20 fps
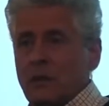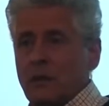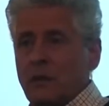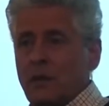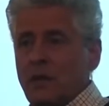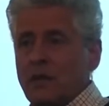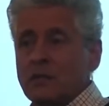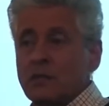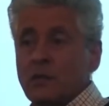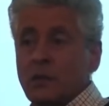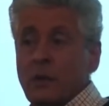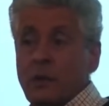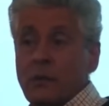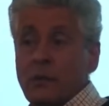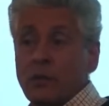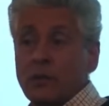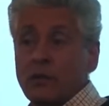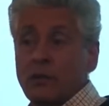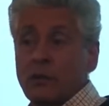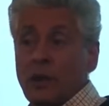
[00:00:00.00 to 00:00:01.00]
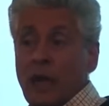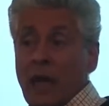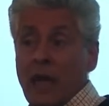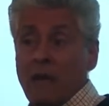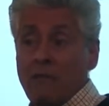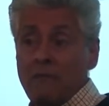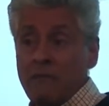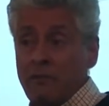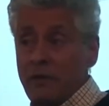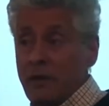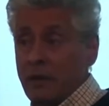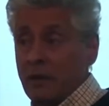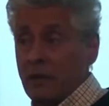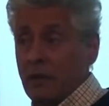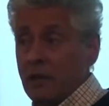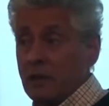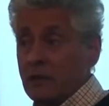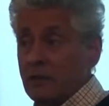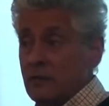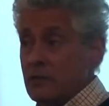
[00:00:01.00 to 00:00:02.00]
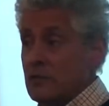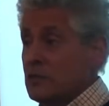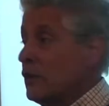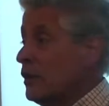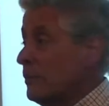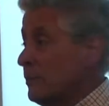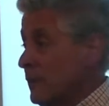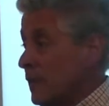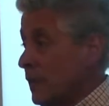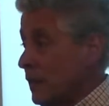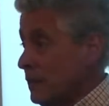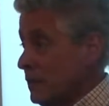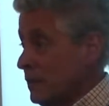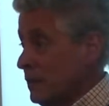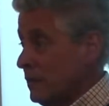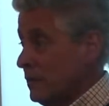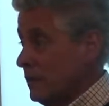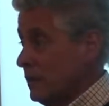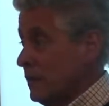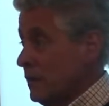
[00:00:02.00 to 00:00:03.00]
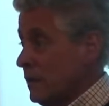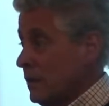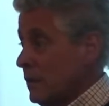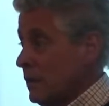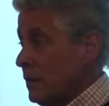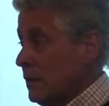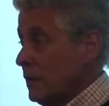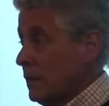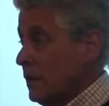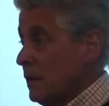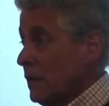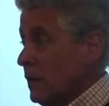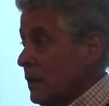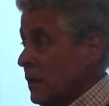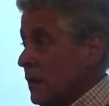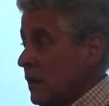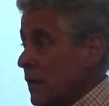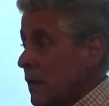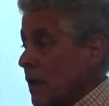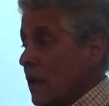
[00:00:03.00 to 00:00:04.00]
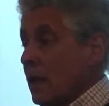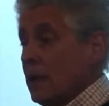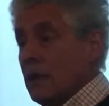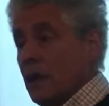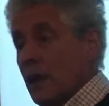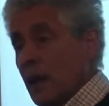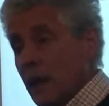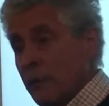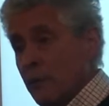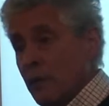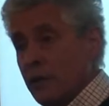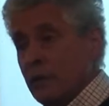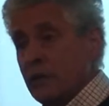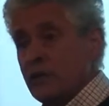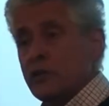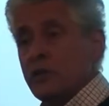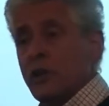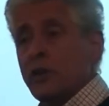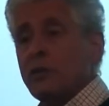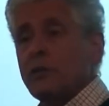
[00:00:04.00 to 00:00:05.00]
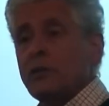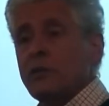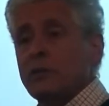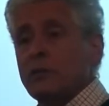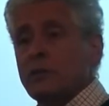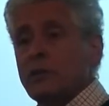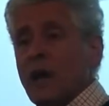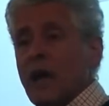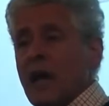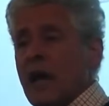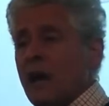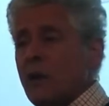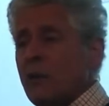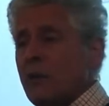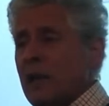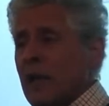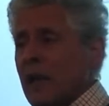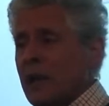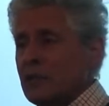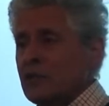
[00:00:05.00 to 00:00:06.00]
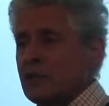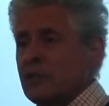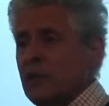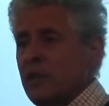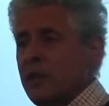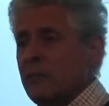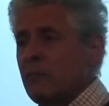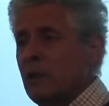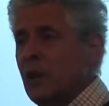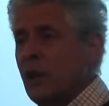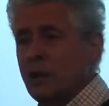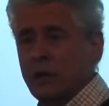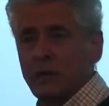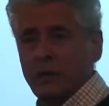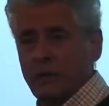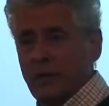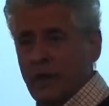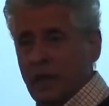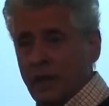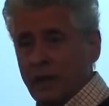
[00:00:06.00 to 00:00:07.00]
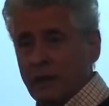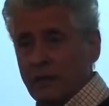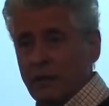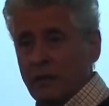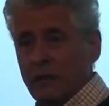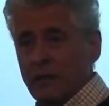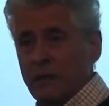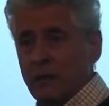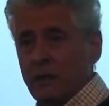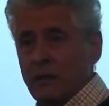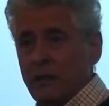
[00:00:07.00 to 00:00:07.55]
Okay, so we will do everything to stop that. And I'm going to show you how we actually block that.